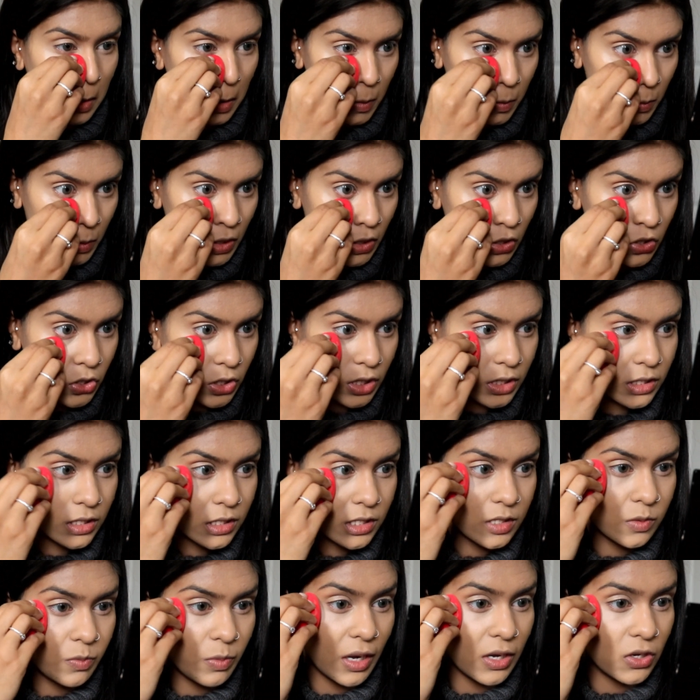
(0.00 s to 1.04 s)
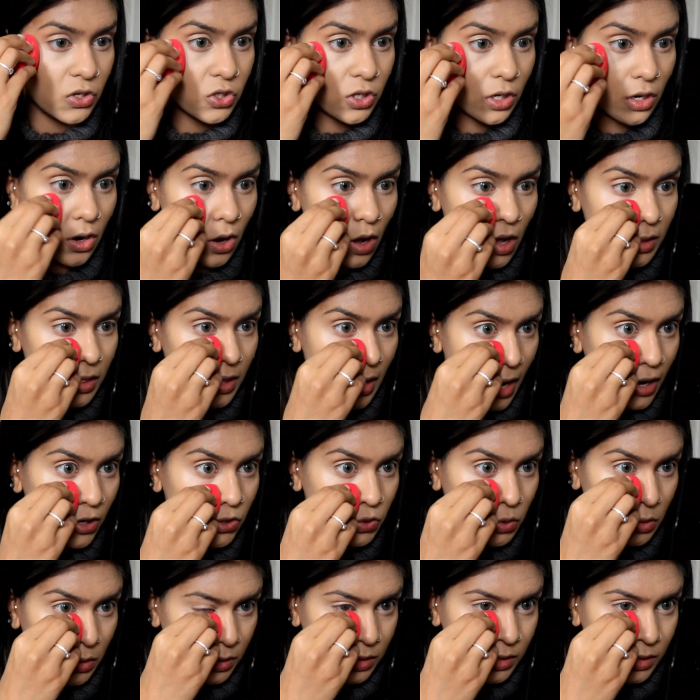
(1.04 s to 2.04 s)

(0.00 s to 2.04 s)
I'm pretty sure it's a sponge and not the actual